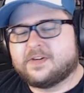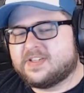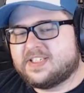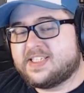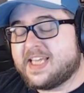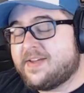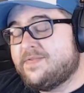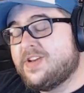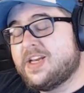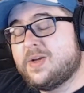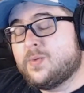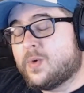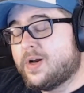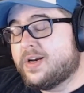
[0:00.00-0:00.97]

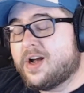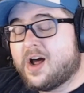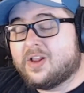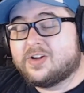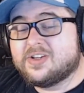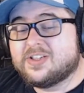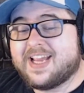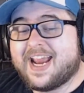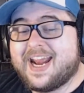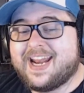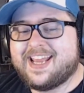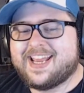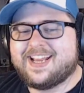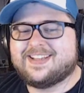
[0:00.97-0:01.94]

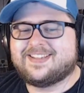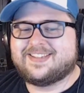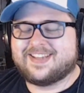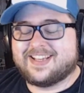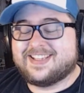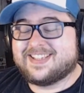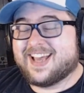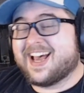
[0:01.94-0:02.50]
$71.88